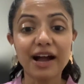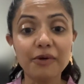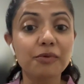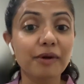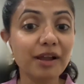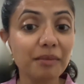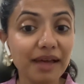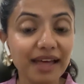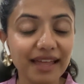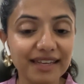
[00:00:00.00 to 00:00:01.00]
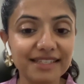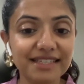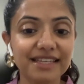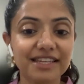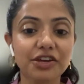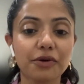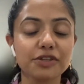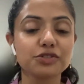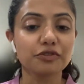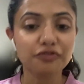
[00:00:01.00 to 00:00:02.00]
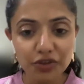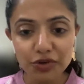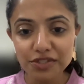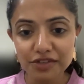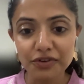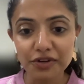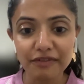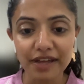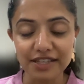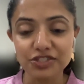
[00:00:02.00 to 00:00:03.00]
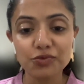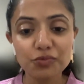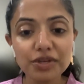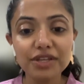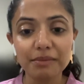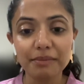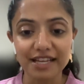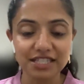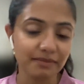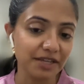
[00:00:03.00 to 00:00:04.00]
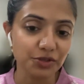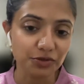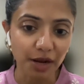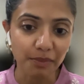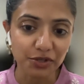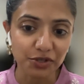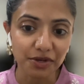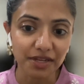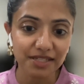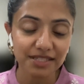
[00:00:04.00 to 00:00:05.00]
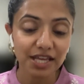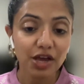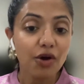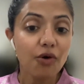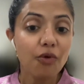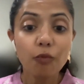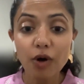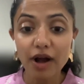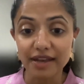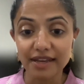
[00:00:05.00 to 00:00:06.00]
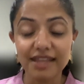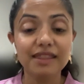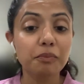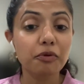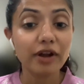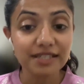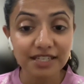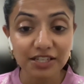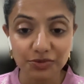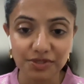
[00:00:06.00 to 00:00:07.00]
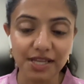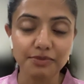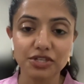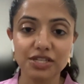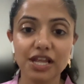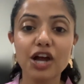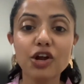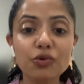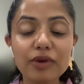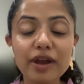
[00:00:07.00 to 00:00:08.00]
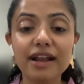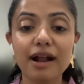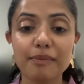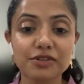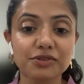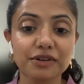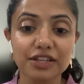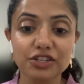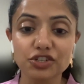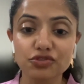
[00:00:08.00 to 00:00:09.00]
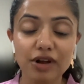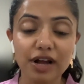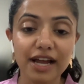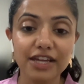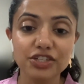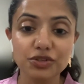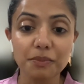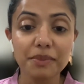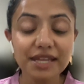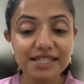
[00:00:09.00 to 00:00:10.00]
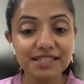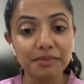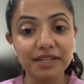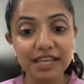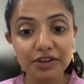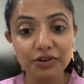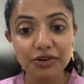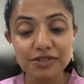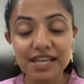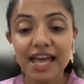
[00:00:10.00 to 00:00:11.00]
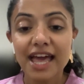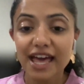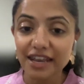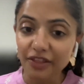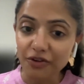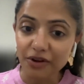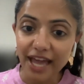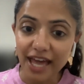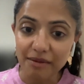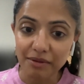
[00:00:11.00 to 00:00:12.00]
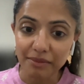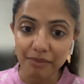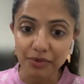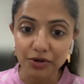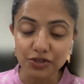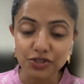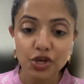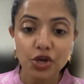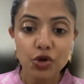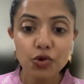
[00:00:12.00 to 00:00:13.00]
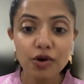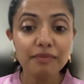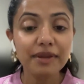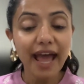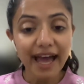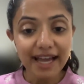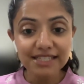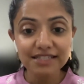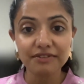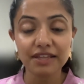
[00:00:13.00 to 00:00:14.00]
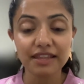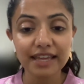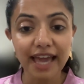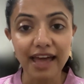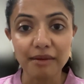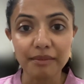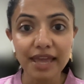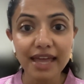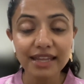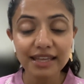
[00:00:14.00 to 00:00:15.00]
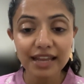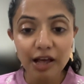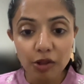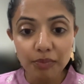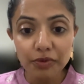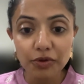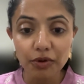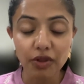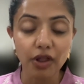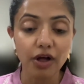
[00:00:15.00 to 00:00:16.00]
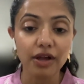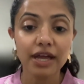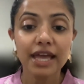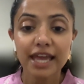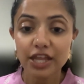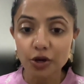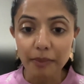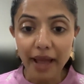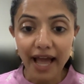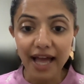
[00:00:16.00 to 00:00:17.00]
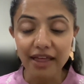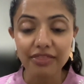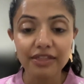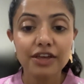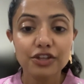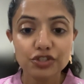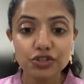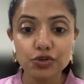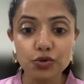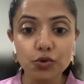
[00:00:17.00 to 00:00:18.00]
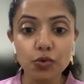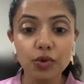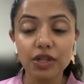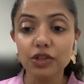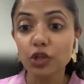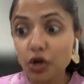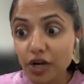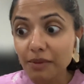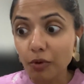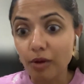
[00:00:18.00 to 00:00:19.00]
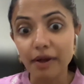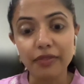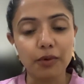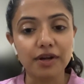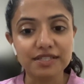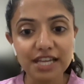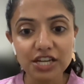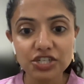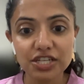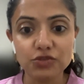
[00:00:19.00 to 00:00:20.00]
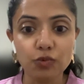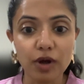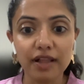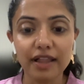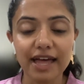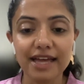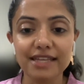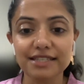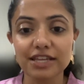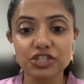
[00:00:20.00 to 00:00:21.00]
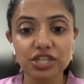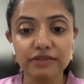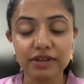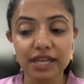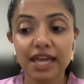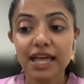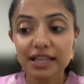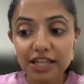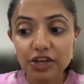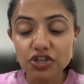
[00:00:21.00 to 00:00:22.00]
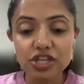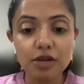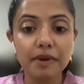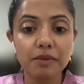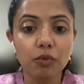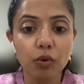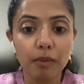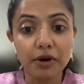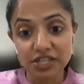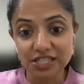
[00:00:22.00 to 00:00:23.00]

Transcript: I would recommend going to a few different events to really maximize those opportunities. One, the president's reception, a great opportunity to try to meet some leaders and other academy members who have been active in the academy and can help you along in your path to learning more about the organization as well as achieving leadership and more